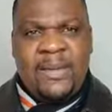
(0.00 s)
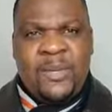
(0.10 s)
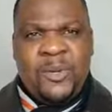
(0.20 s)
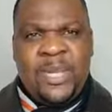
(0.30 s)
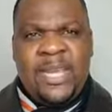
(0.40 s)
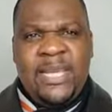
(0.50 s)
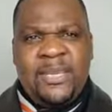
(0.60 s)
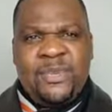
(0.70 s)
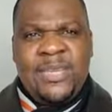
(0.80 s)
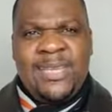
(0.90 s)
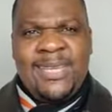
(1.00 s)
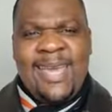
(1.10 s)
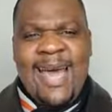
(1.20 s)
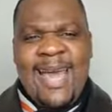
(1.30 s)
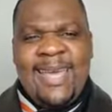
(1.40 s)
you need to
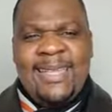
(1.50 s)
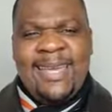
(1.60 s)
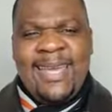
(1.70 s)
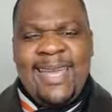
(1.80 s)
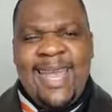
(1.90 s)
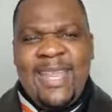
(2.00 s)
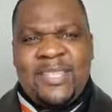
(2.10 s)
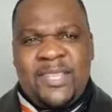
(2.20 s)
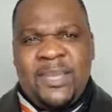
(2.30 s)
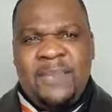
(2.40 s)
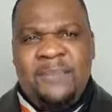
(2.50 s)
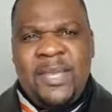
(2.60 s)
deny the lesser